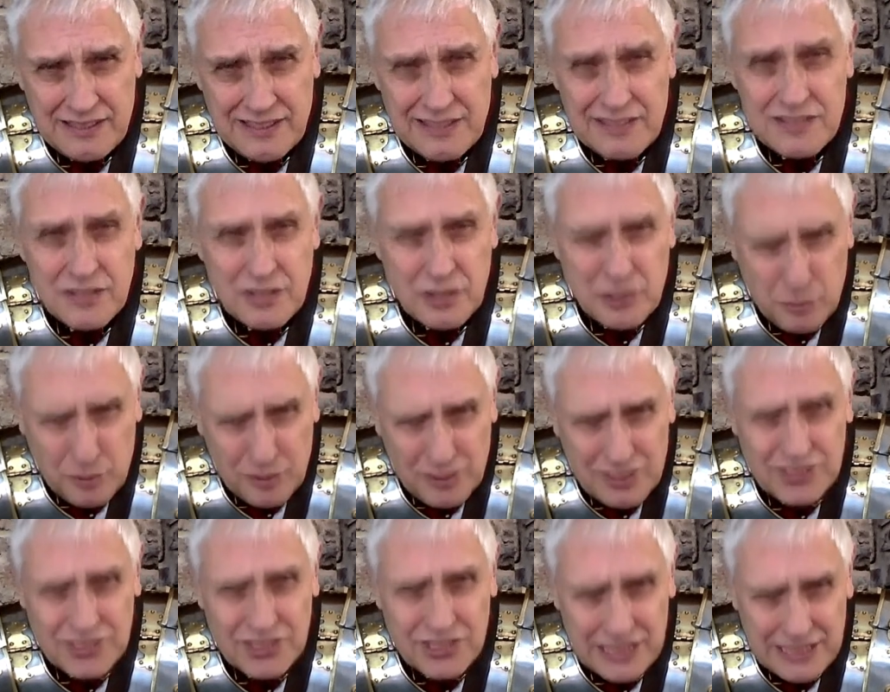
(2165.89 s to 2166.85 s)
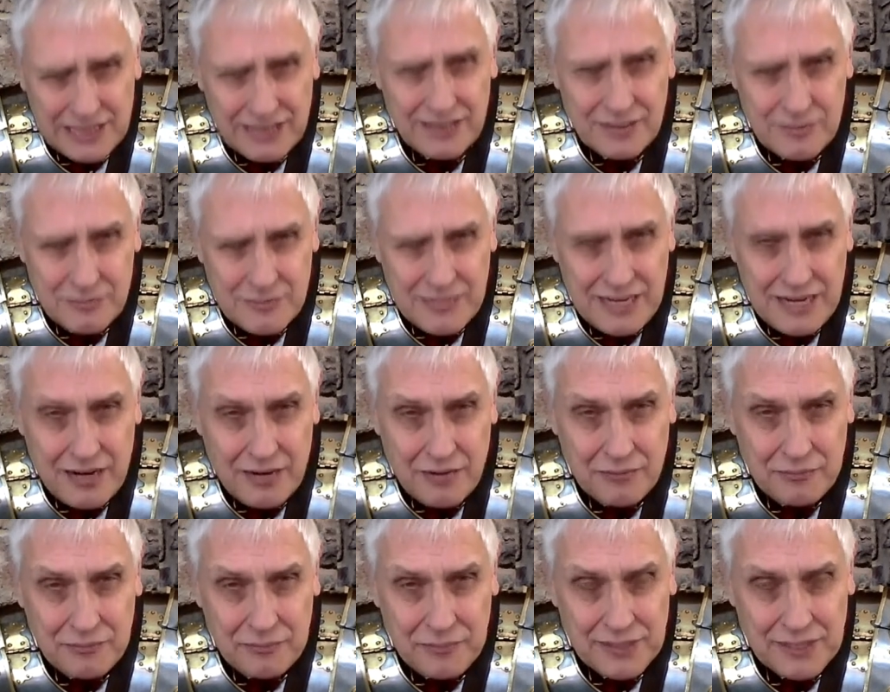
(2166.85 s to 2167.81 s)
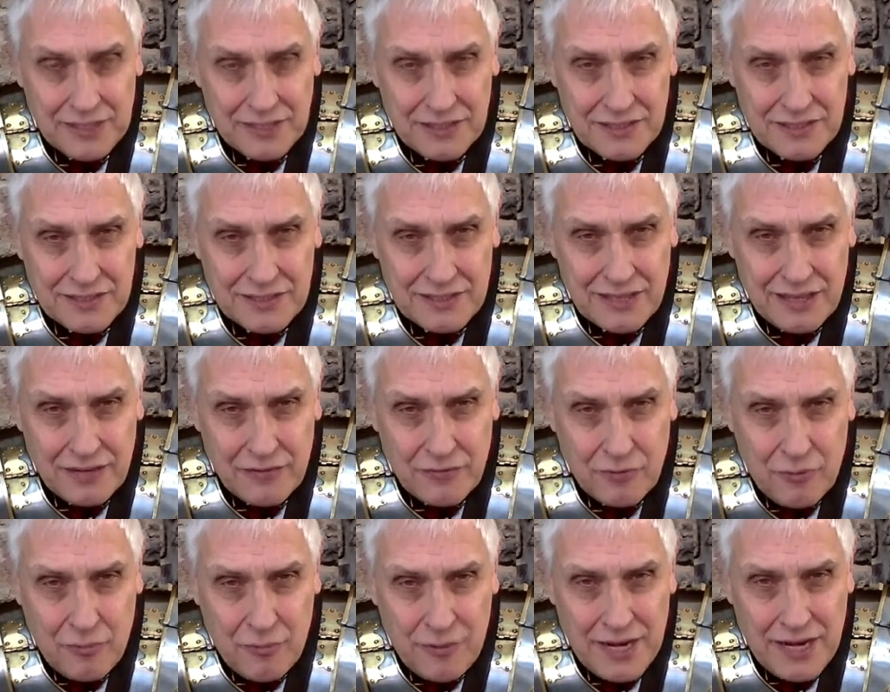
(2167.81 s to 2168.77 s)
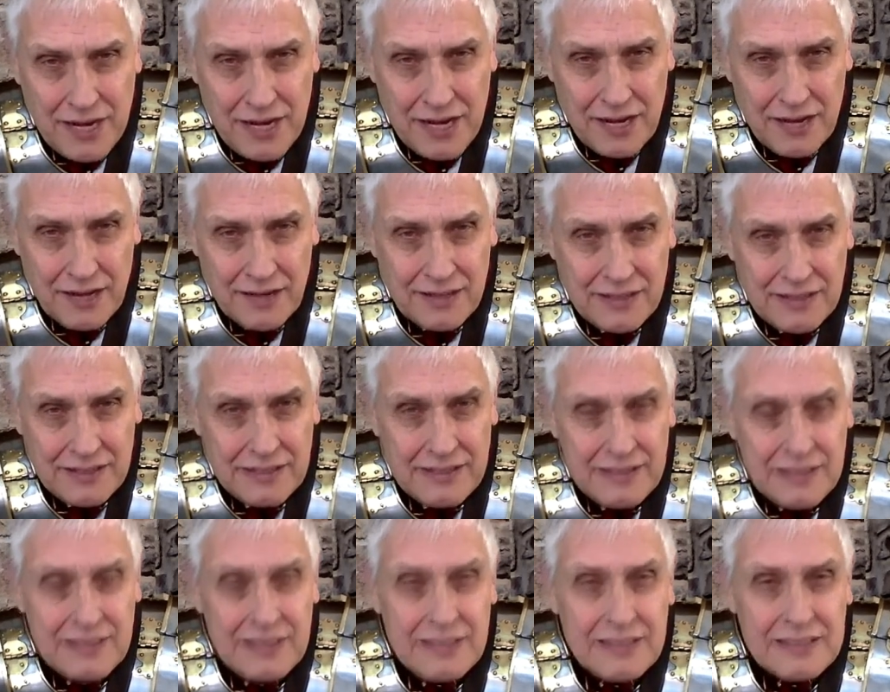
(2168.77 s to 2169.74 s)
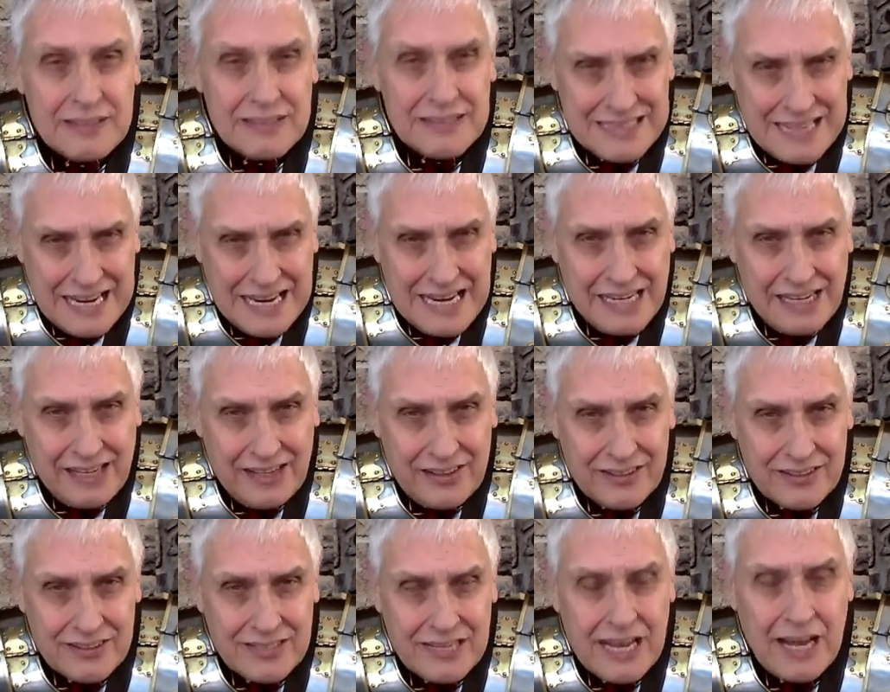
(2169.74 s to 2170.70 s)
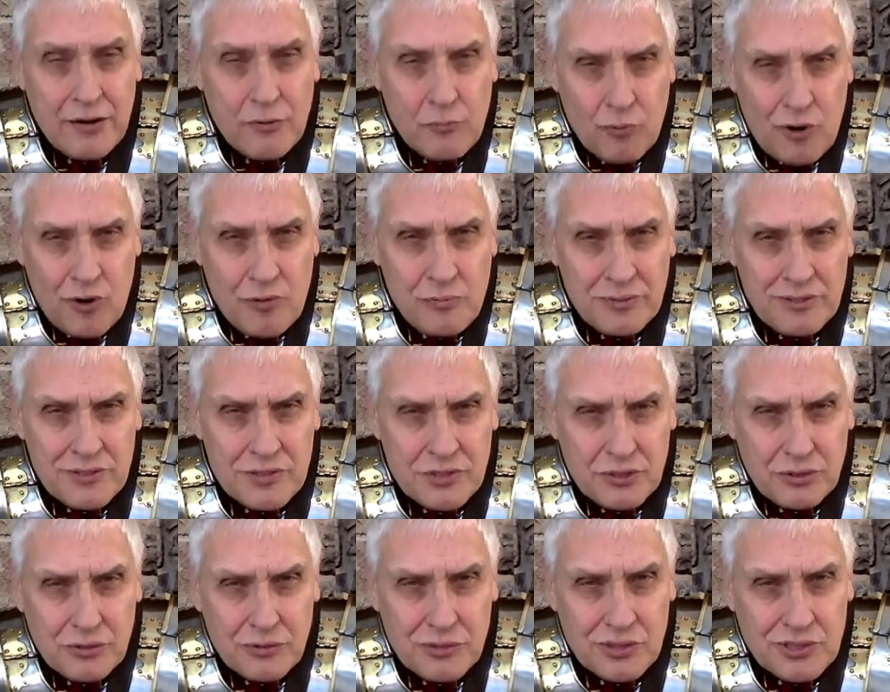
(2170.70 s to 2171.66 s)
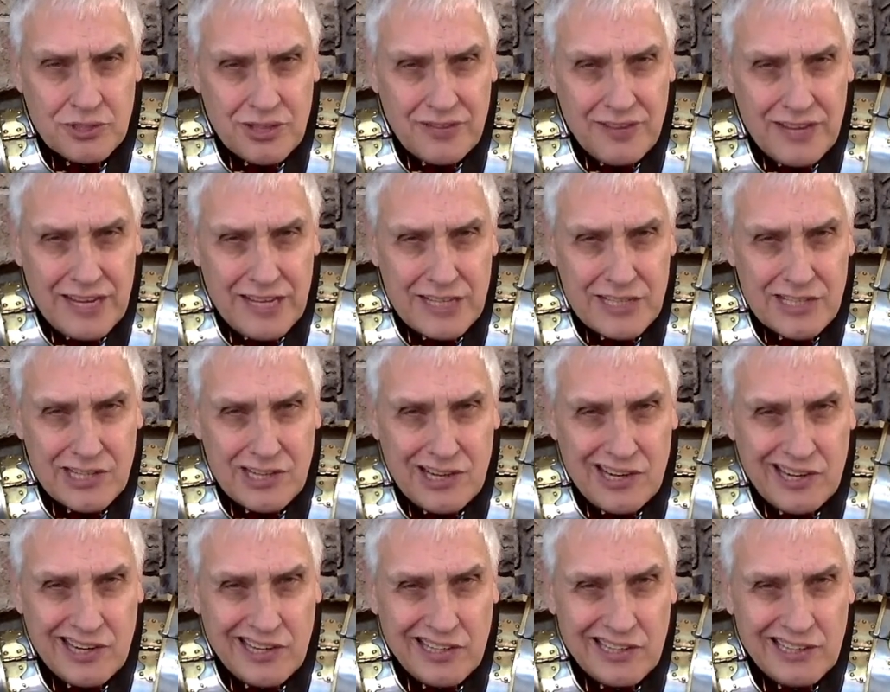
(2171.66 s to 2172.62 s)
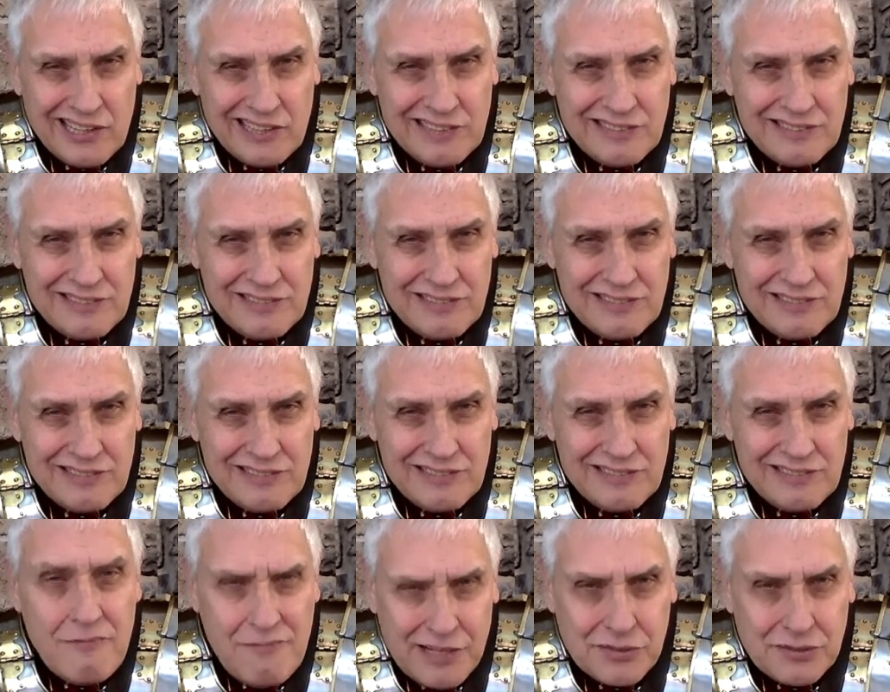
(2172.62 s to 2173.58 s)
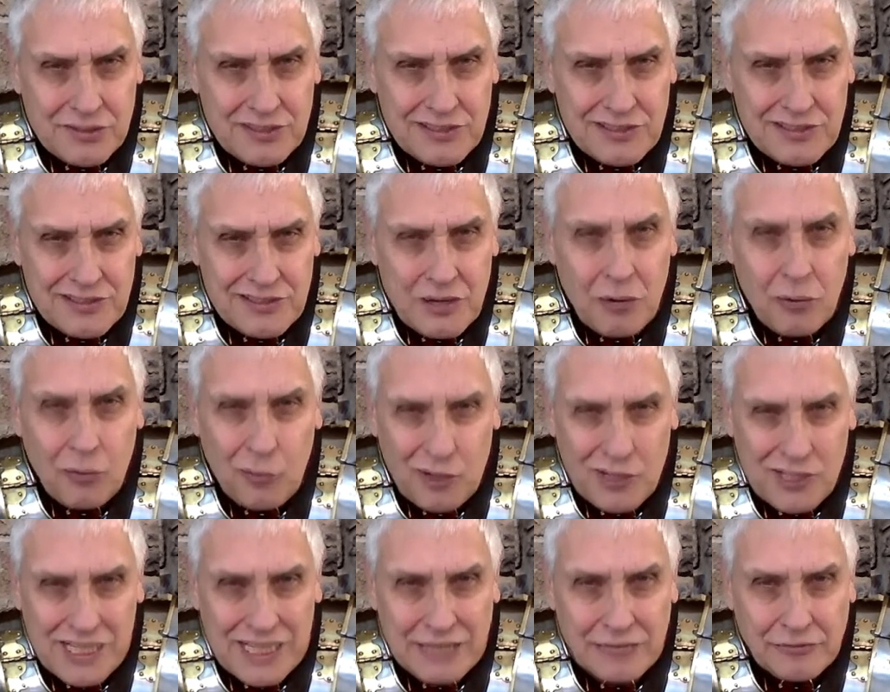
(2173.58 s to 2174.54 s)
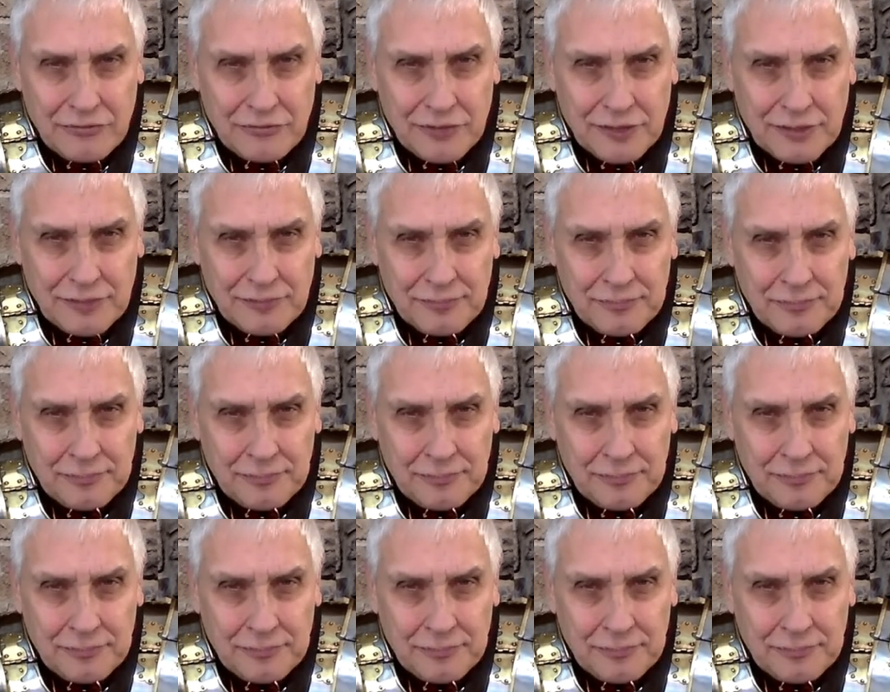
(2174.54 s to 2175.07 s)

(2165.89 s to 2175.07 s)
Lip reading: So you want to settle them down, because in Romania, the Dacians had Roman soldiers on their side. Veterans, watch out for them.